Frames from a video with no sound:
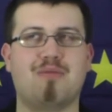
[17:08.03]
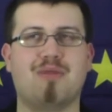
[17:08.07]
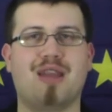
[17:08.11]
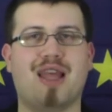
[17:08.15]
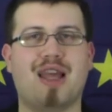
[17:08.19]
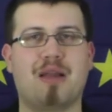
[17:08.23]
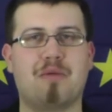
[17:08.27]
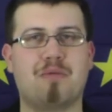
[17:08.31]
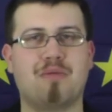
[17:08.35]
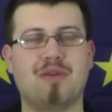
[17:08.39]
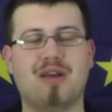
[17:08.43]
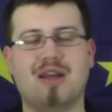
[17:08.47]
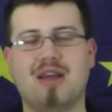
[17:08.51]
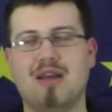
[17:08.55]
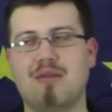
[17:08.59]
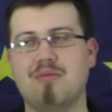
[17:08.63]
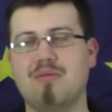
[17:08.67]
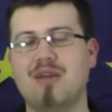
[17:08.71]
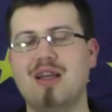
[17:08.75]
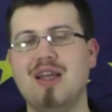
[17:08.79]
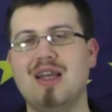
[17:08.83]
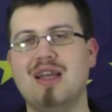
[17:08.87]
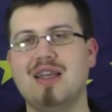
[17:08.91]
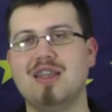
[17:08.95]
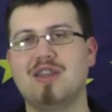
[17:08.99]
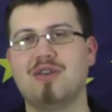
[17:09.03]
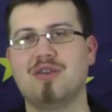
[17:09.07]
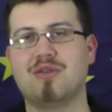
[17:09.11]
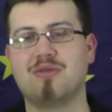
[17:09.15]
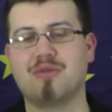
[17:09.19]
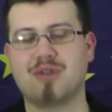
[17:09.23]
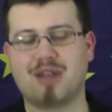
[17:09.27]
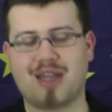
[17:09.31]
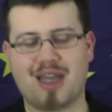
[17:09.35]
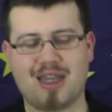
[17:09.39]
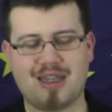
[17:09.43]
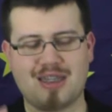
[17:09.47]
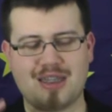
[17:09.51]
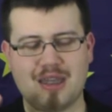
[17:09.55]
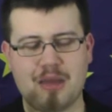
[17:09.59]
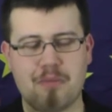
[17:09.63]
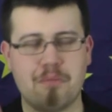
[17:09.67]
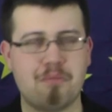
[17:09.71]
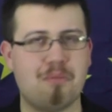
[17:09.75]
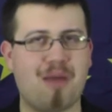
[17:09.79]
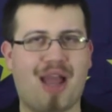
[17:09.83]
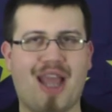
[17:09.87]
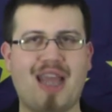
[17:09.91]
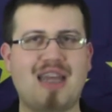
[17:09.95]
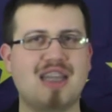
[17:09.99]
Like you get
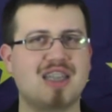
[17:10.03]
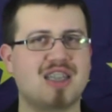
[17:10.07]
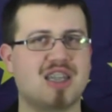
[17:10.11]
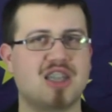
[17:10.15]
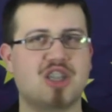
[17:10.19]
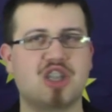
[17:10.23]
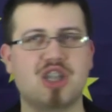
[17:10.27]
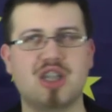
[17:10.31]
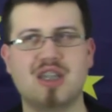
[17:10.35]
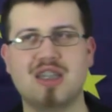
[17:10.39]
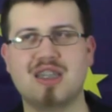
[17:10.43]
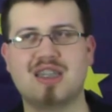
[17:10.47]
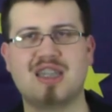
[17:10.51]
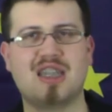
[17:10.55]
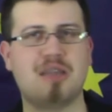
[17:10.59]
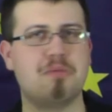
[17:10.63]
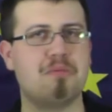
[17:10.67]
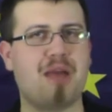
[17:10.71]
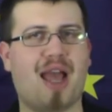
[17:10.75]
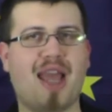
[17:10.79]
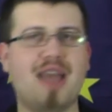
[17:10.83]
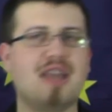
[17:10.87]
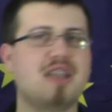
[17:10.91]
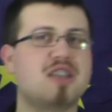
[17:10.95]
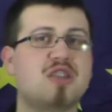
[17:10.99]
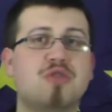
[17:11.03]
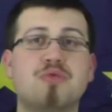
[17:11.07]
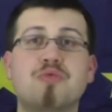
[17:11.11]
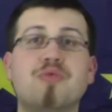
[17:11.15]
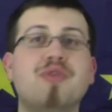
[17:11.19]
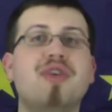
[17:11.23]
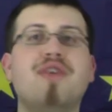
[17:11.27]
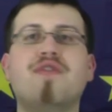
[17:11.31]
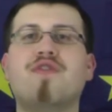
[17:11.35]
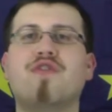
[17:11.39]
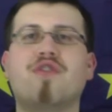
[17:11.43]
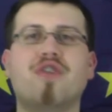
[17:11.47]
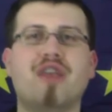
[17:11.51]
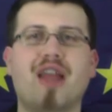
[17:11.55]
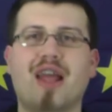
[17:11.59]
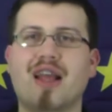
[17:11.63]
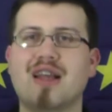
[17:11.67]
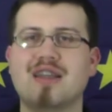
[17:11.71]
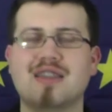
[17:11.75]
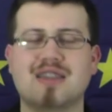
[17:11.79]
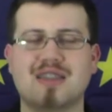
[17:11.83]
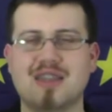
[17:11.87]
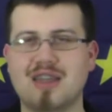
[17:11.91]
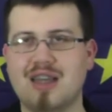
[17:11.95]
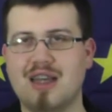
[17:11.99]
minus agility, minus
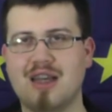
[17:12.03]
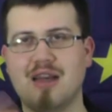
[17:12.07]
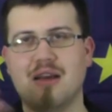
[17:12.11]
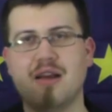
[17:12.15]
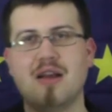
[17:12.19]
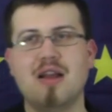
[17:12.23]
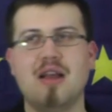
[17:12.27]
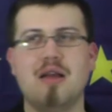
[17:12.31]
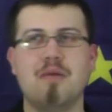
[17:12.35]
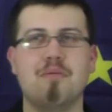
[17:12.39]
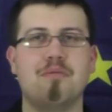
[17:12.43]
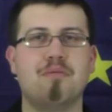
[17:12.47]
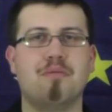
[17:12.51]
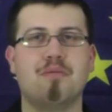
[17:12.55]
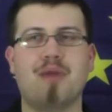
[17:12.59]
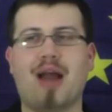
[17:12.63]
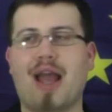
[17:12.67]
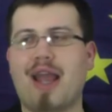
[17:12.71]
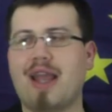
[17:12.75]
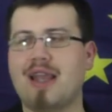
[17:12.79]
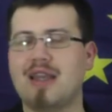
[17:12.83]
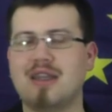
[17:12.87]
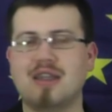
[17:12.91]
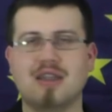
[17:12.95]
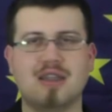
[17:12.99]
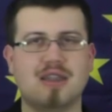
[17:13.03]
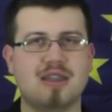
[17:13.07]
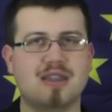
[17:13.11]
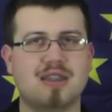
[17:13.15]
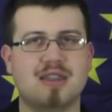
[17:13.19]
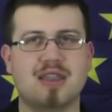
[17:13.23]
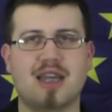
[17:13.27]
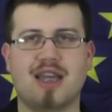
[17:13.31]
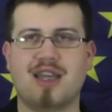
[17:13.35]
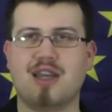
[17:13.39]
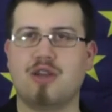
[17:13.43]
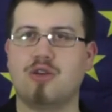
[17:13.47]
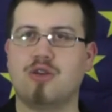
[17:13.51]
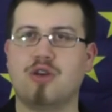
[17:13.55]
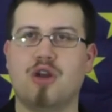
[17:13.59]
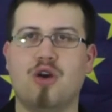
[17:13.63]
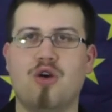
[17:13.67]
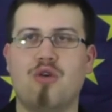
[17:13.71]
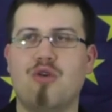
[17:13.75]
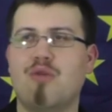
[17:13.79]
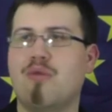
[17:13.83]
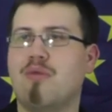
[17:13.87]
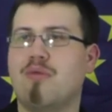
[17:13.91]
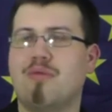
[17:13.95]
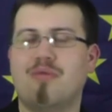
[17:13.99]
reflex, minus I don't
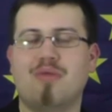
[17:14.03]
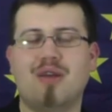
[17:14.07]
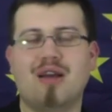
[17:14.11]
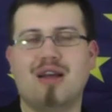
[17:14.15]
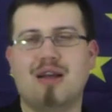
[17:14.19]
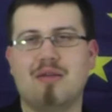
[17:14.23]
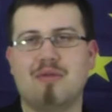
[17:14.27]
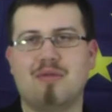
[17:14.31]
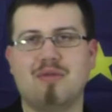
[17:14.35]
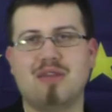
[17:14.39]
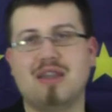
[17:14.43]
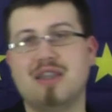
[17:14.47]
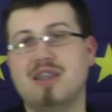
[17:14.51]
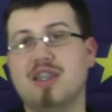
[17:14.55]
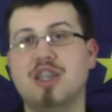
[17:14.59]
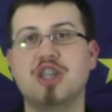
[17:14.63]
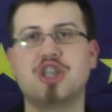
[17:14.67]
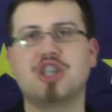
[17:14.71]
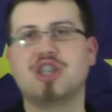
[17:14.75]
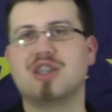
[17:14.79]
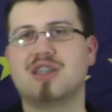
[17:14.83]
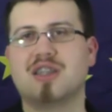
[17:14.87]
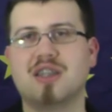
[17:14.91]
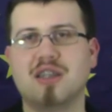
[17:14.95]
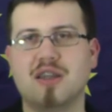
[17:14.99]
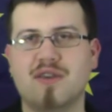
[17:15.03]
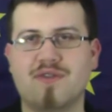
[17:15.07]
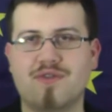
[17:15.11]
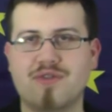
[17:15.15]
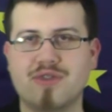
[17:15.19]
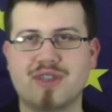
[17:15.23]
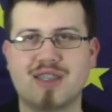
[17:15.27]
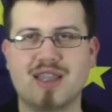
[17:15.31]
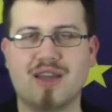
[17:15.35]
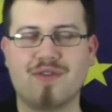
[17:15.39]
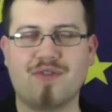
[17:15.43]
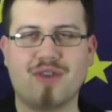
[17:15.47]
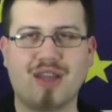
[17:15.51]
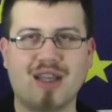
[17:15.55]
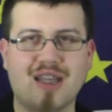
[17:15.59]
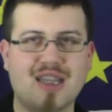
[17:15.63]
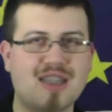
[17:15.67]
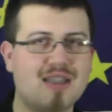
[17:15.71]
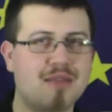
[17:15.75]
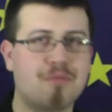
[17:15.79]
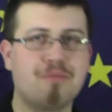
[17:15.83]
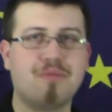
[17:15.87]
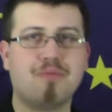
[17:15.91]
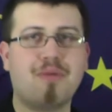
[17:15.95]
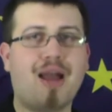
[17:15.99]
know initiative, stuff like
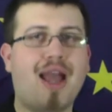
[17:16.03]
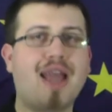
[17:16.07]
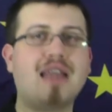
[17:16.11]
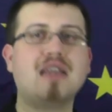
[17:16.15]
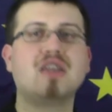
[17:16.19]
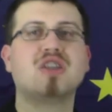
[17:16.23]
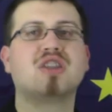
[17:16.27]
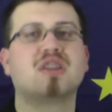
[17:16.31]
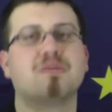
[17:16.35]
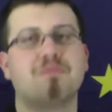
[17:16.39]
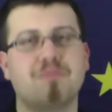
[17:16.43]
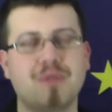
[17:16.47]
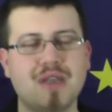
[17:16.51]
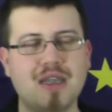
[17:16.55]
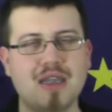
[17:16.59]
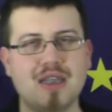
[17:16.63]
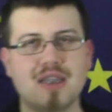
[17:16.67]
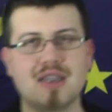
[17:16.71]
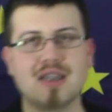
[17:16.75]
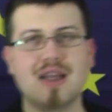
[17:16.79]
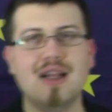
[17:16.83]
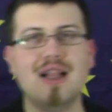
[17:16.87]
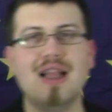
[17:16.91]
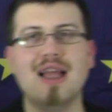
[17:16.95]
that, minus speed.